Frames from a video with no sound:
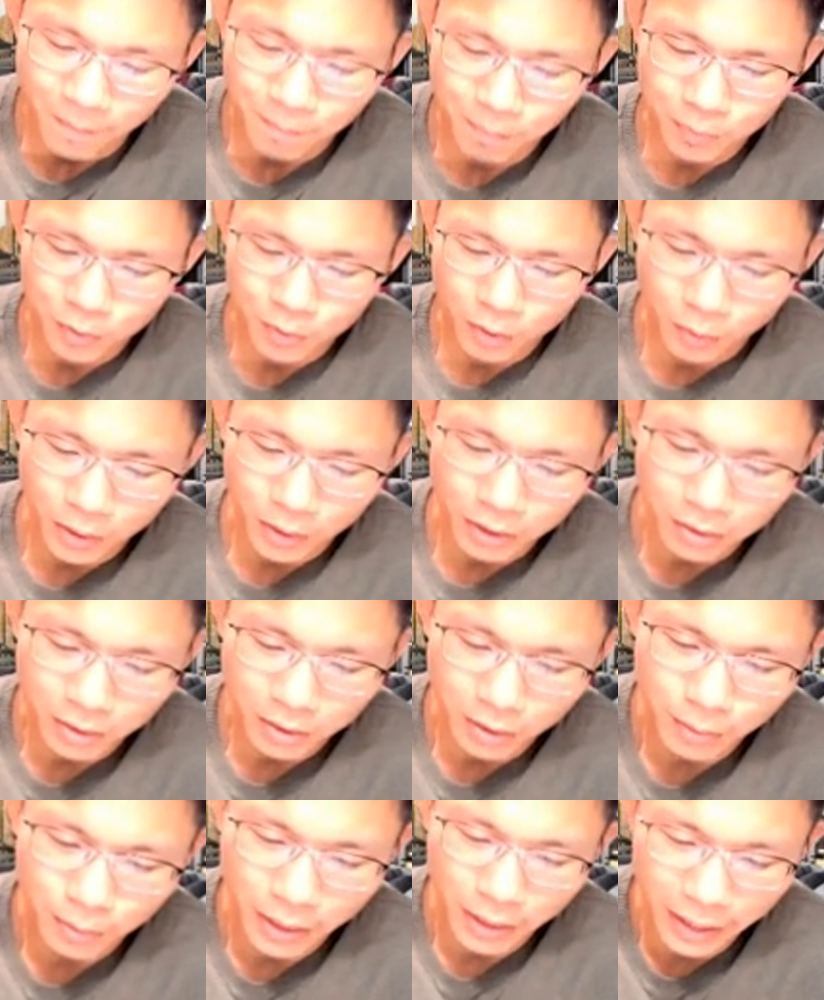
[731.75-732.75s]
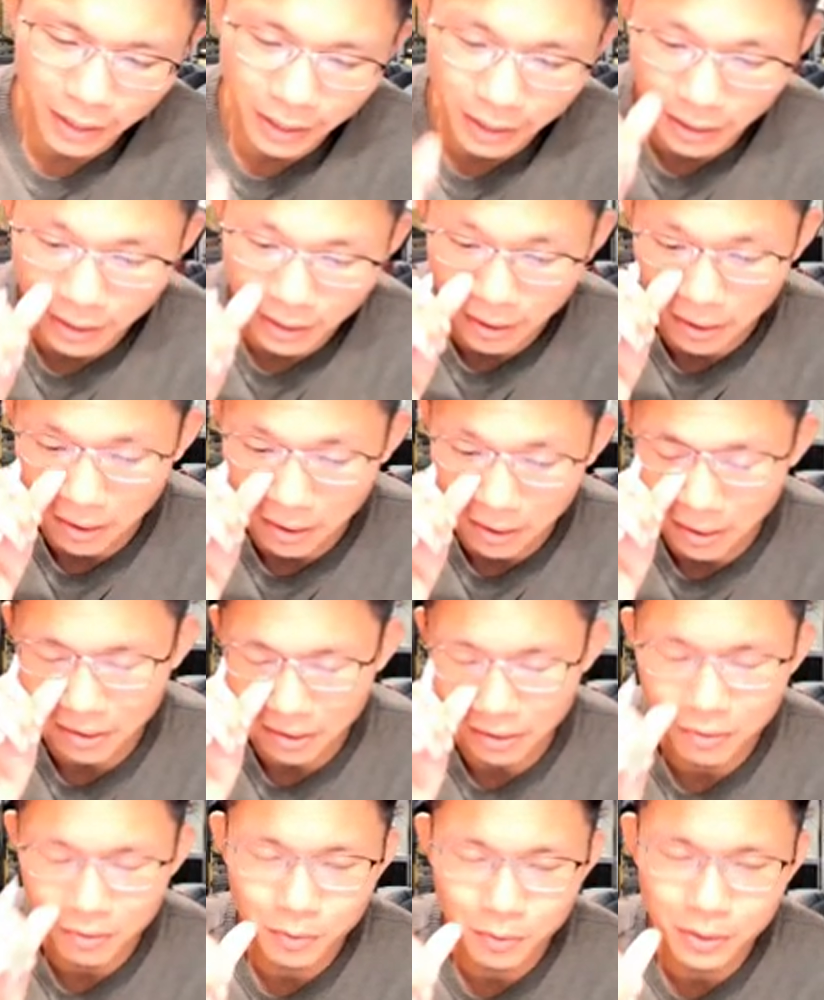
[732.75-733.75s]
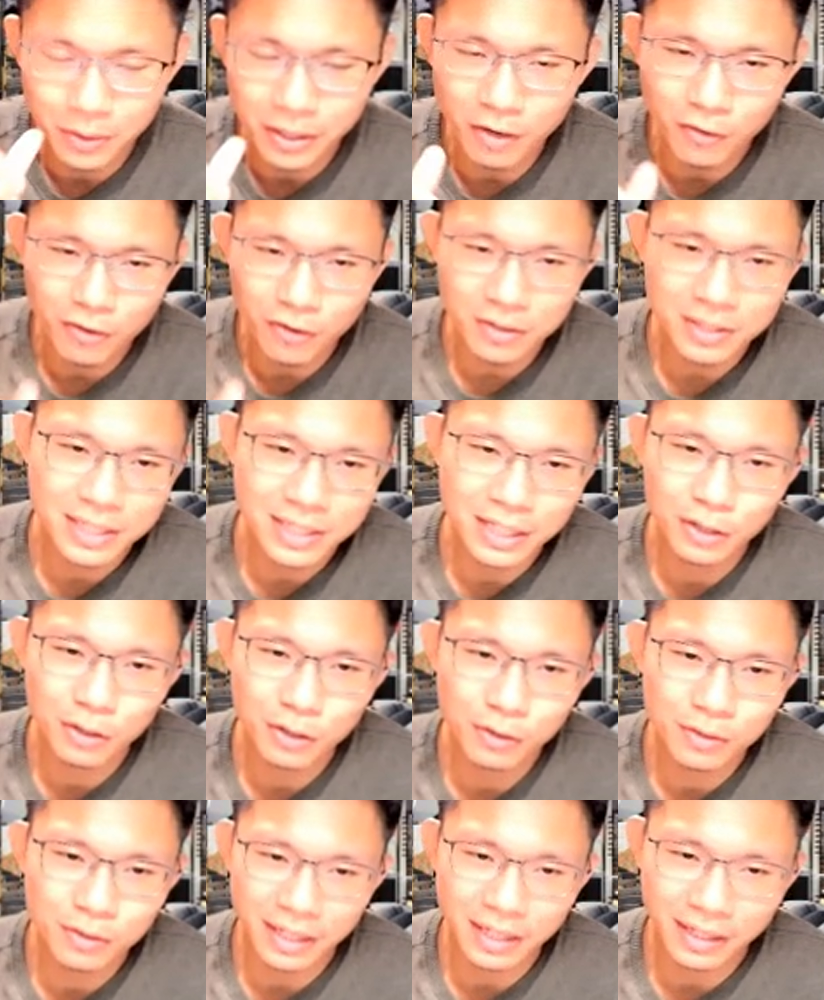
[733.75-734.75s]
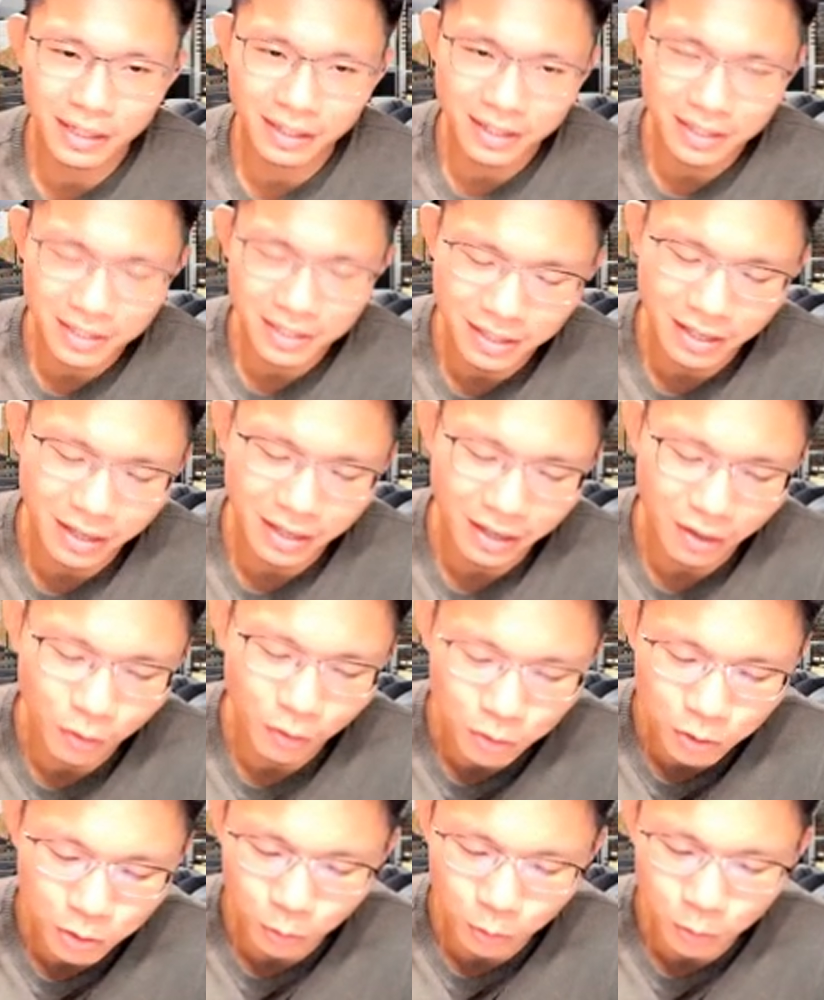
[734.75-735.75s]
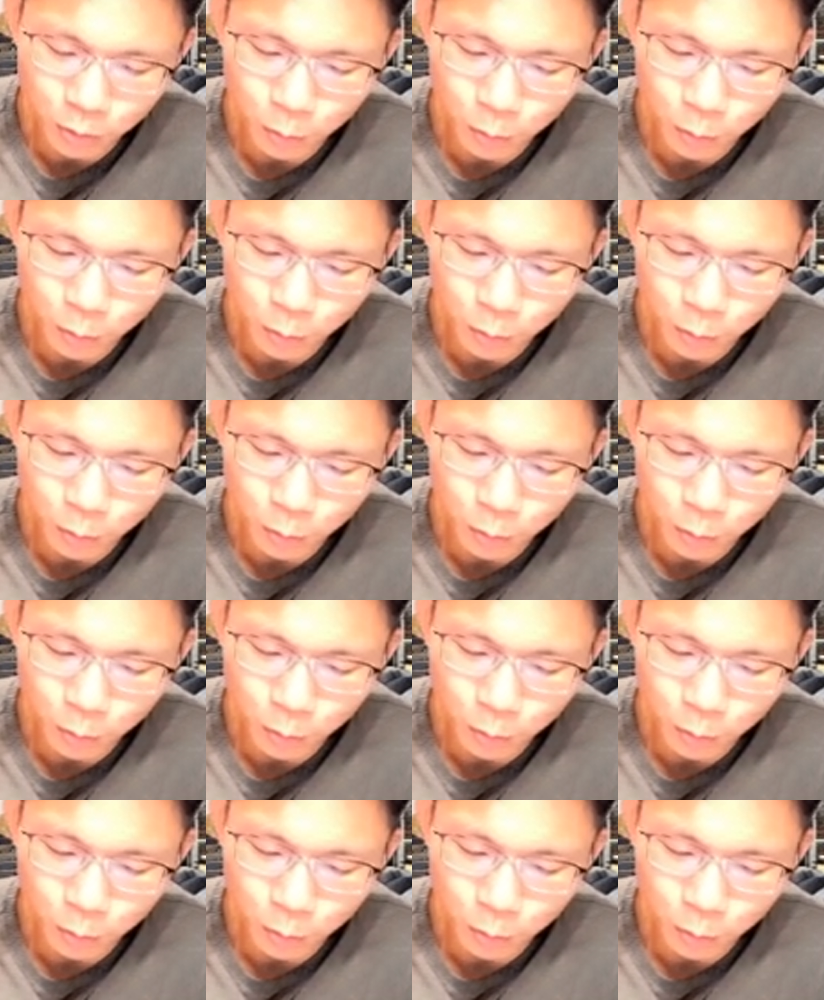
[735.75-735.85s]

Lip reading: Well, and we of course see news like this also.